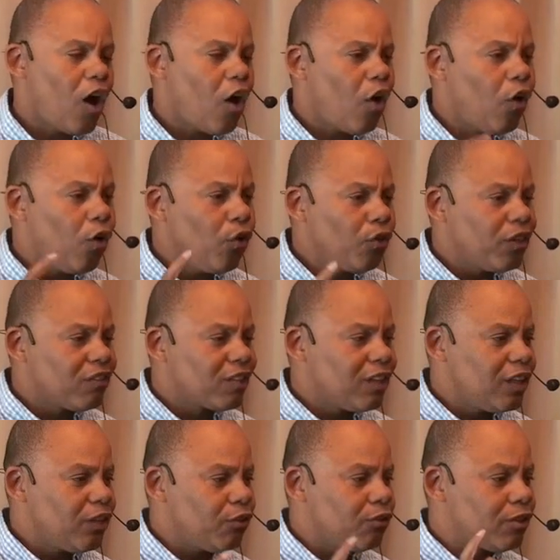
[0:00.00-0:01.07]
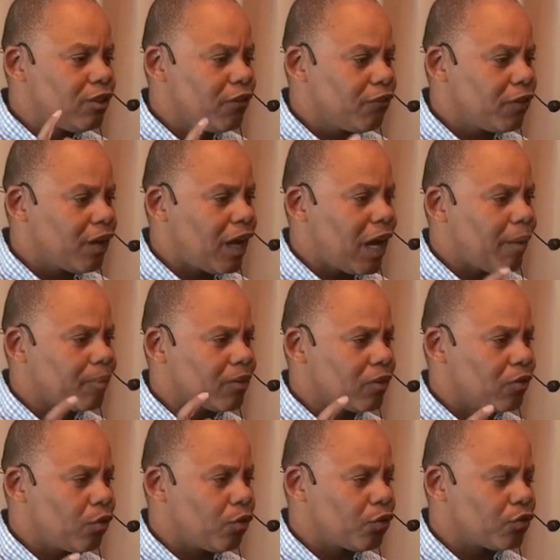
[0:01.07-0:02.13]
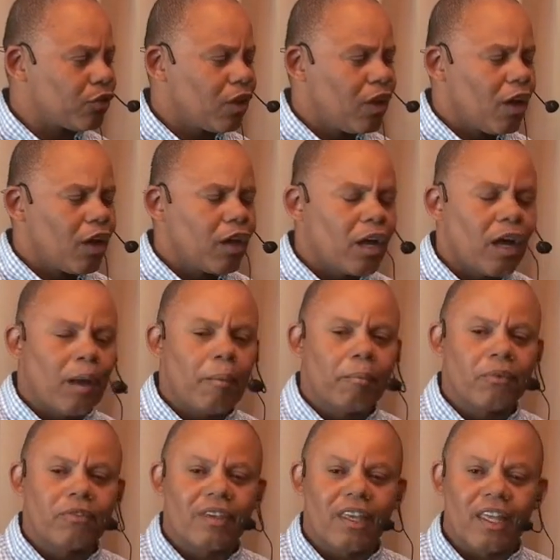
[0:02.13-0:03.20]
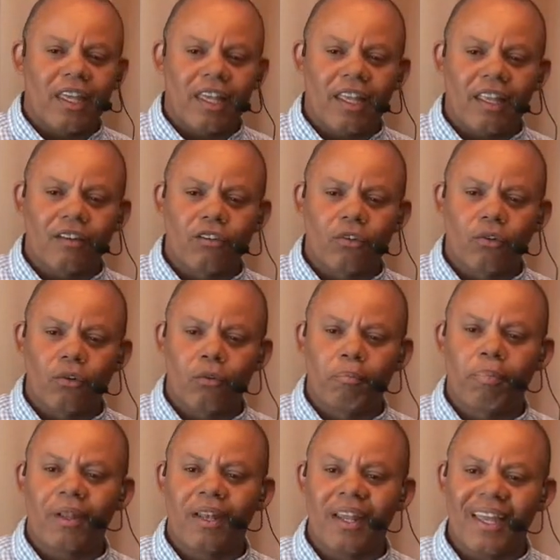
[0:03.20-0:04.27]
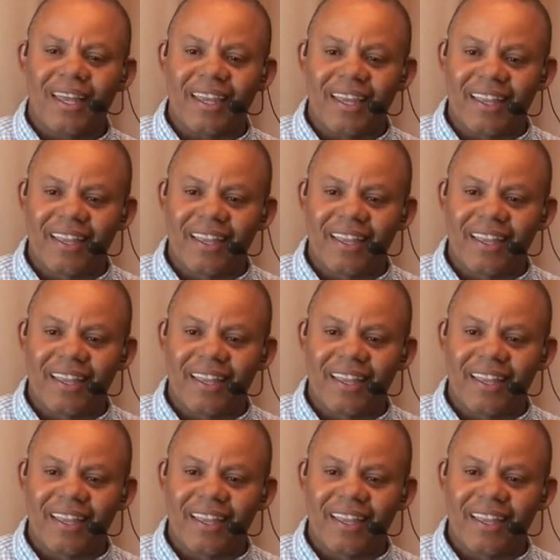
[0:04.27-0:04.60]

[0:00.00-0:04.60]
All of these little different obstacles comes into play.